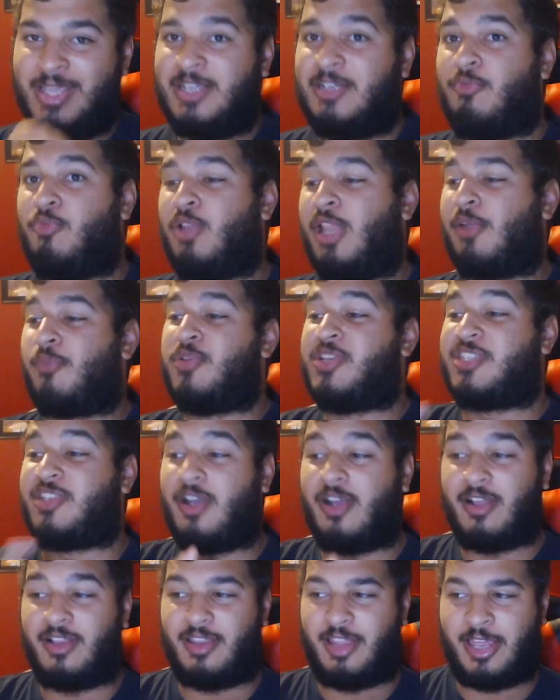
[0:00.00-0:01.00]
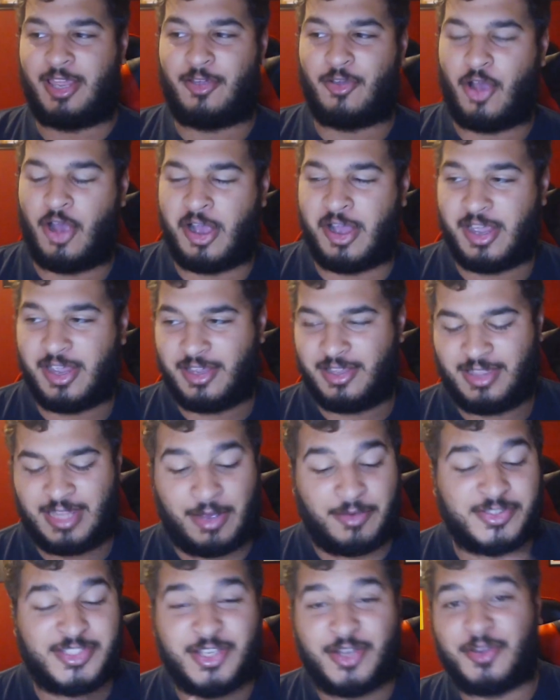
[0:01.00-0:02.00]
Well, like, we saw, that
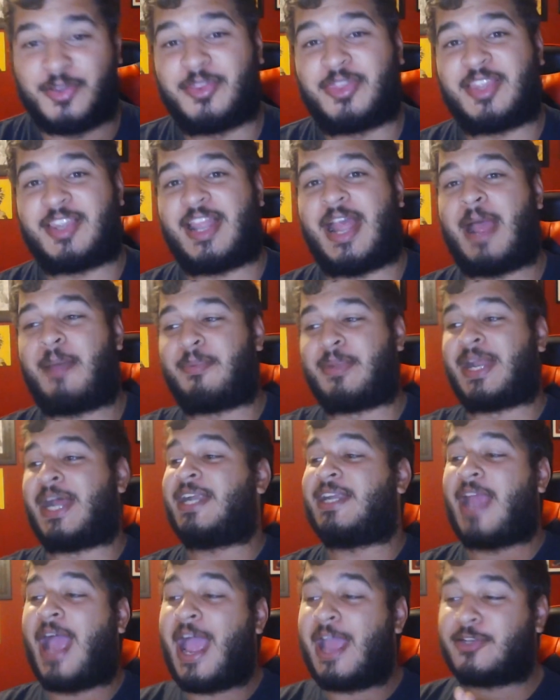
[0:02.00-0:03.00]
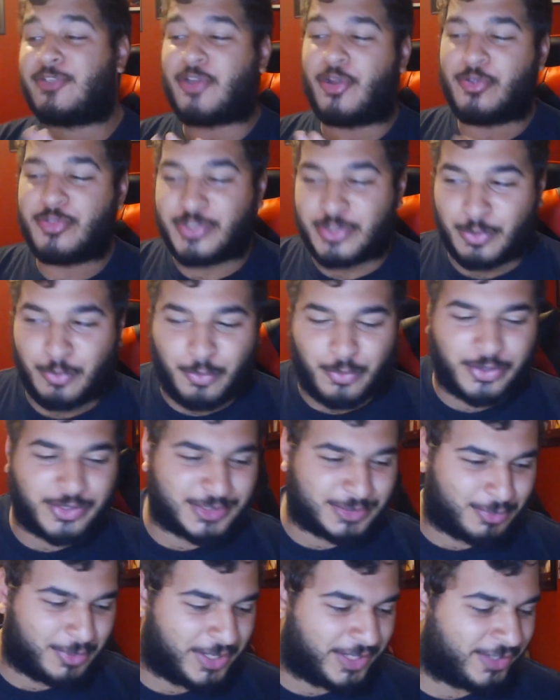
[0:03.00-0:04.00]
was the other thing that happened. I chose the
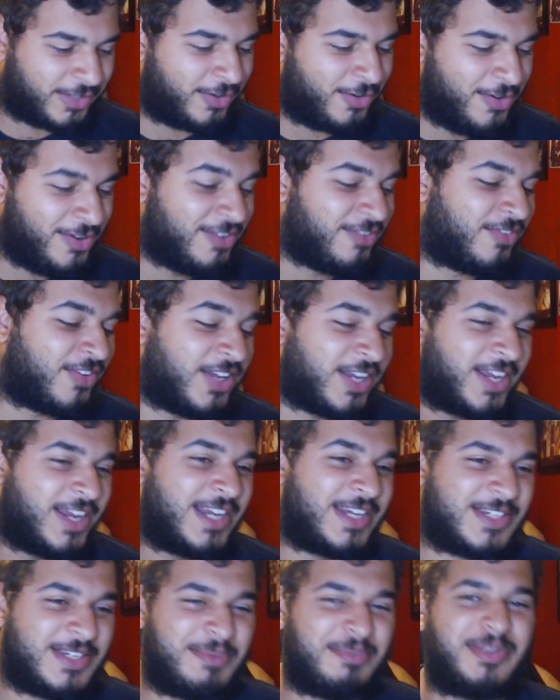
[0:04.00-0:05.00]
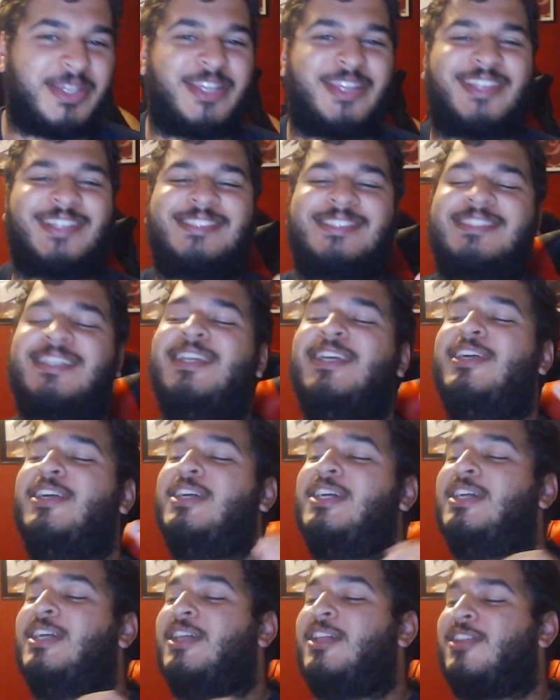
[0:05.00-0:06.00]
worst week to go on vacation because
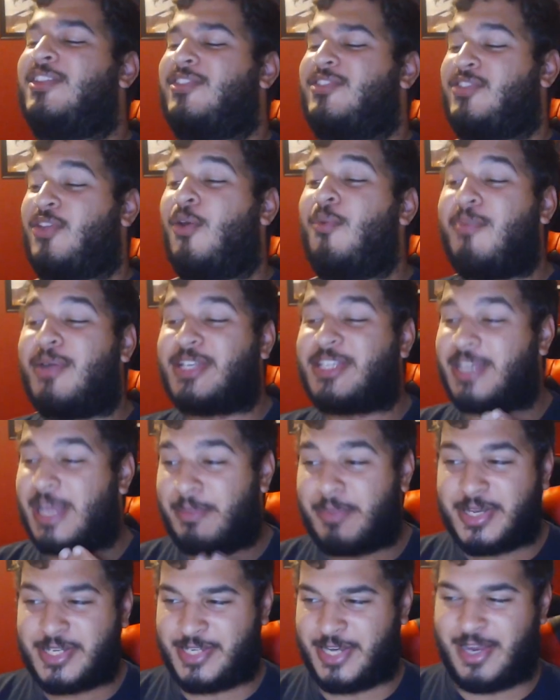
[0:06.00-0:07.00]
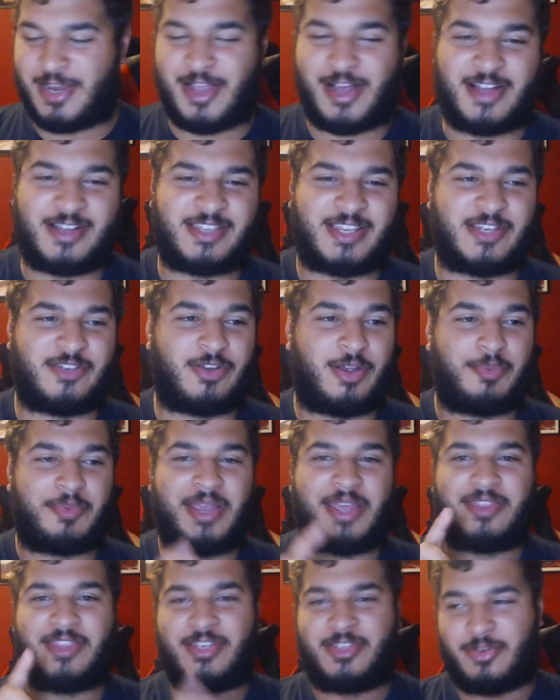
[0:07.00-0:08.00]
so much MHA content dropped. We
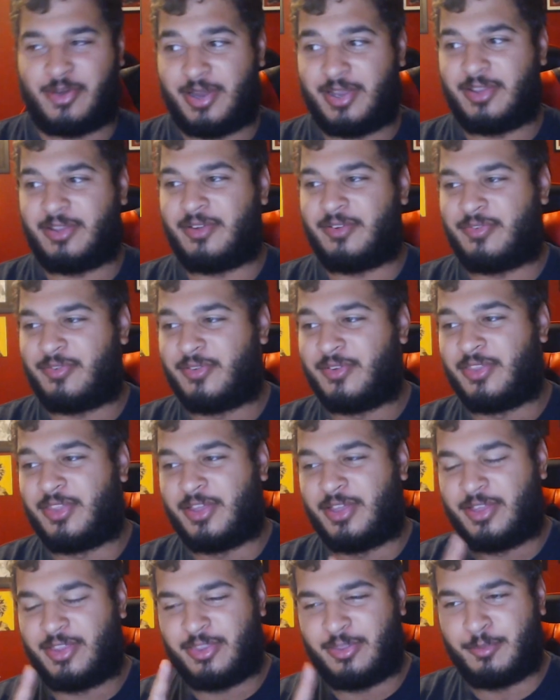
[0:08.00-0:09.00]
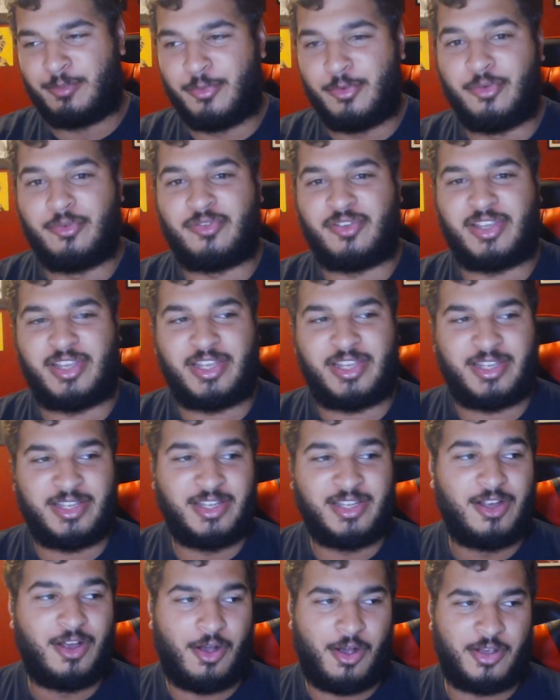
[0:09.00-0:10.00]
had the trailer for the movie
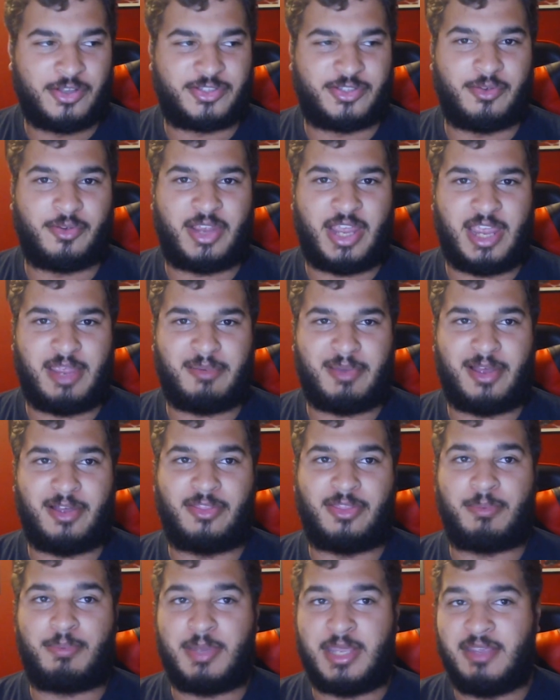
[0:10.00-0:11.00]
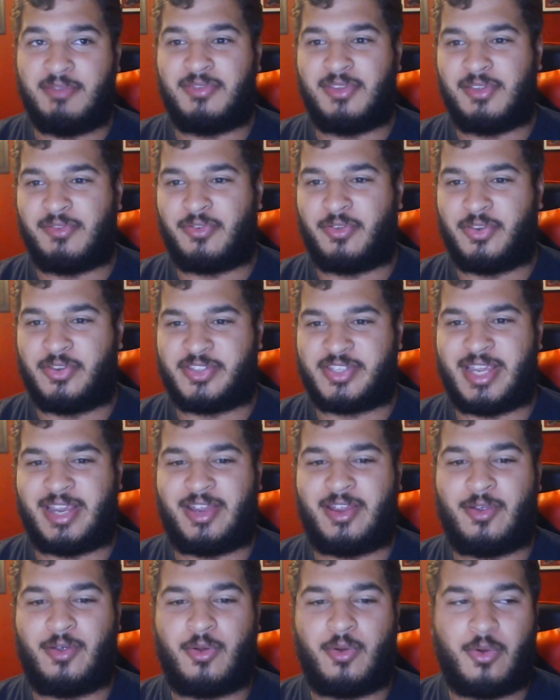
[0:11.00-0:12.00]
also came out, the PV for the
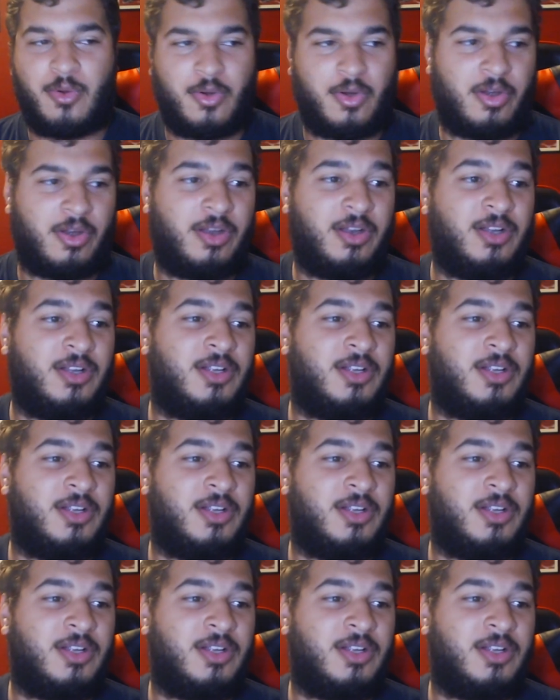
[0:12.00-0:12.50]
second core.